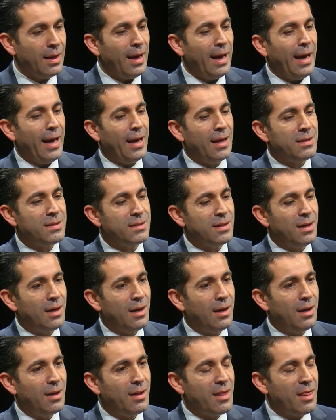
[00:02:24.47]
And
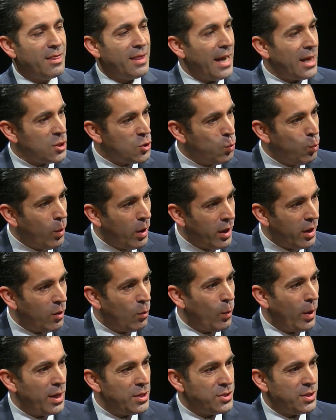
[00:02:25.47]
that's one of
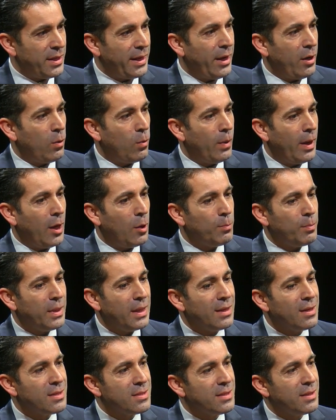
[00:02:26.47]
the ways to get around
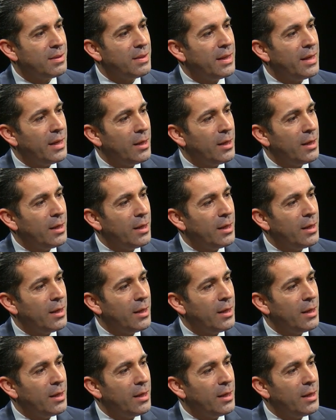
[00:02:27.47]
because it